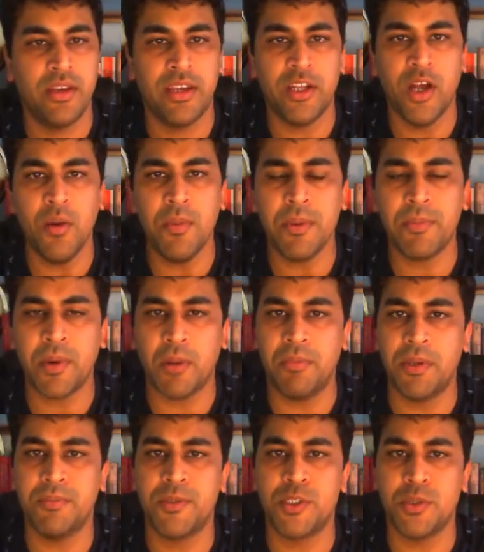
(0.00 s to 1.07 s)
In homework
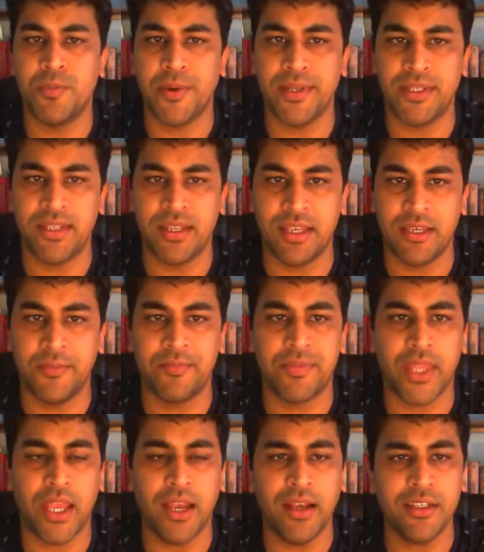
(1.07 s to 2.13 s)
problem 2.3,
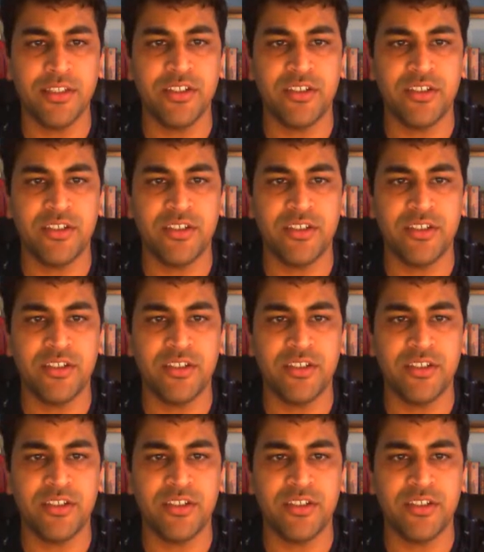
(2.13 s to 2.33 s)
I asked